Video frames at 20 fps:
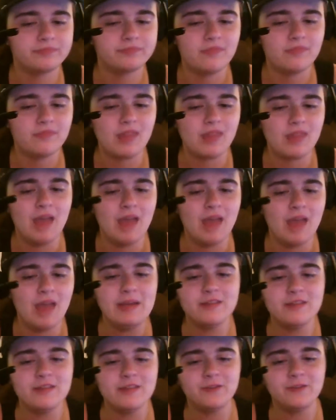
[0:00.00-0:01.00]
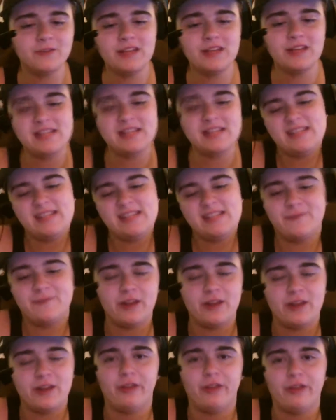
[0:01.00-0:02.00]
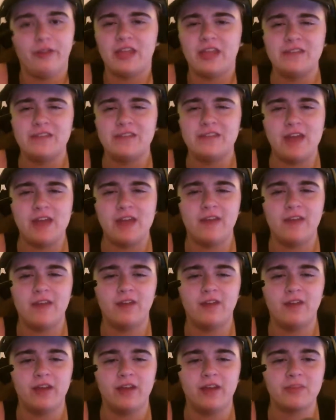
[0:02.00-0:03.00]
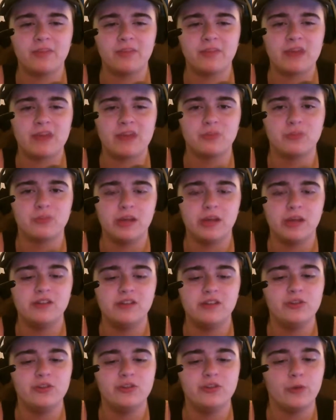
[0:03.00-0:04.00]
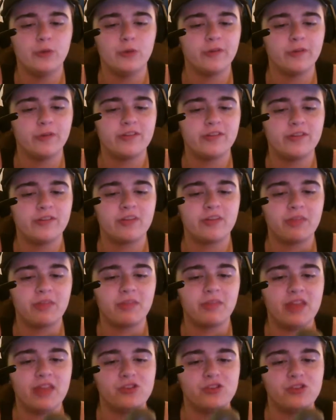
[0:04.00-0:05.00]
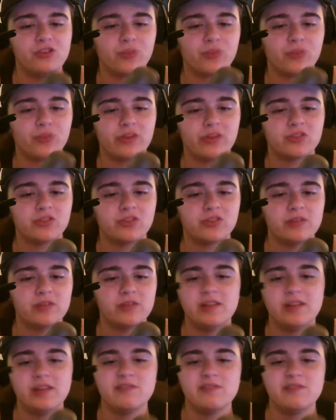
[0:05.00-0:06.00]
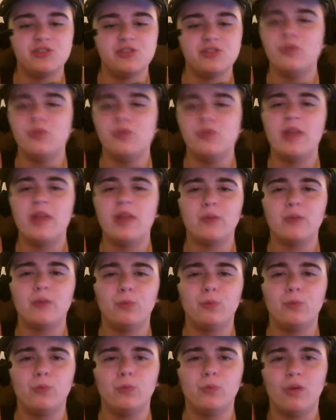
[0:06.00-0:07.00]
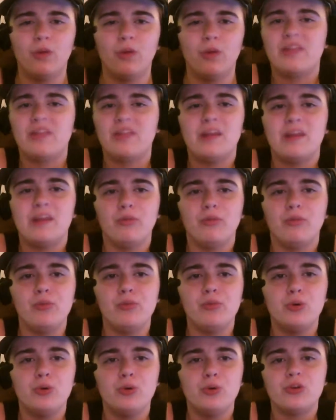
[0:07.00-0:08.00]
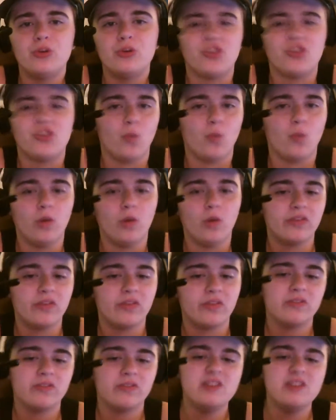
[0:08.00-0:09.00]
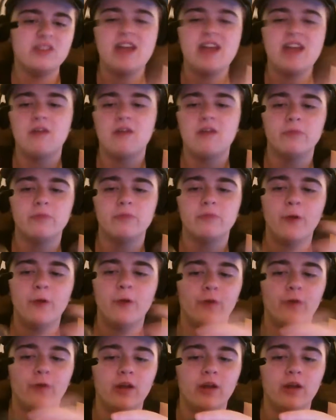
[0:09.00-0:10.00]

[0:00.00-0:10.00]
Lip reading: I mean, it's a funny little thing if you have some extra money to do, or if it's something that you just want to do like once in a blue moon or just once, then yeah, go for it.